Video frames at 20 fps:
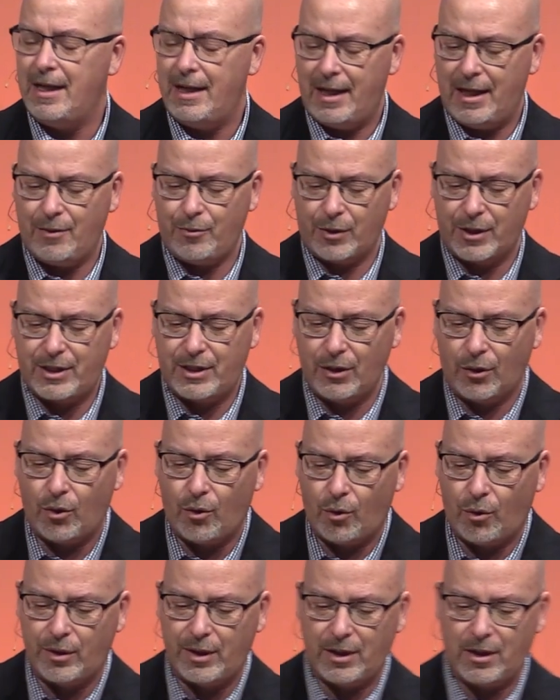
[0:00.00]
and we're still
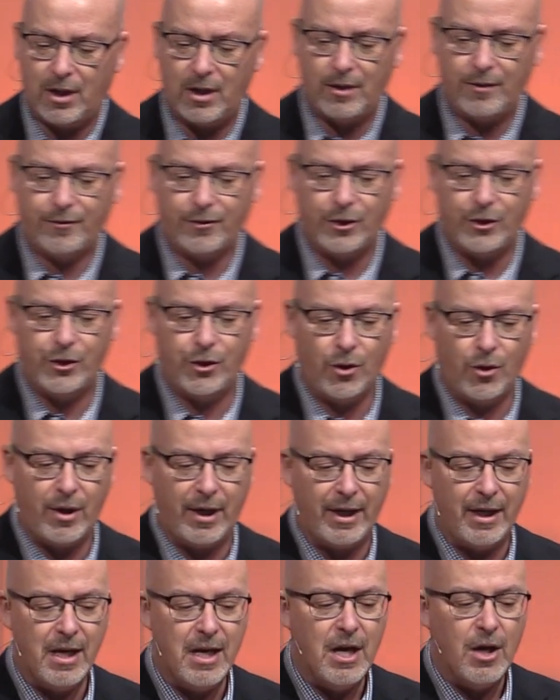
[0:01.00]
holding on for
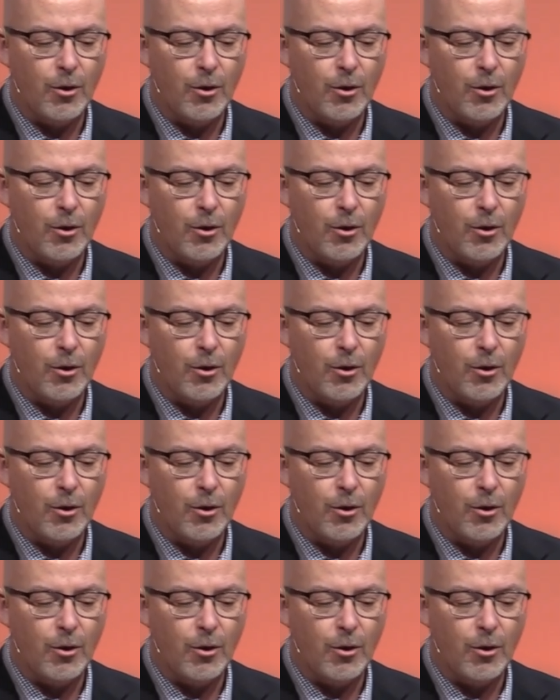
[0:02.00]
joy.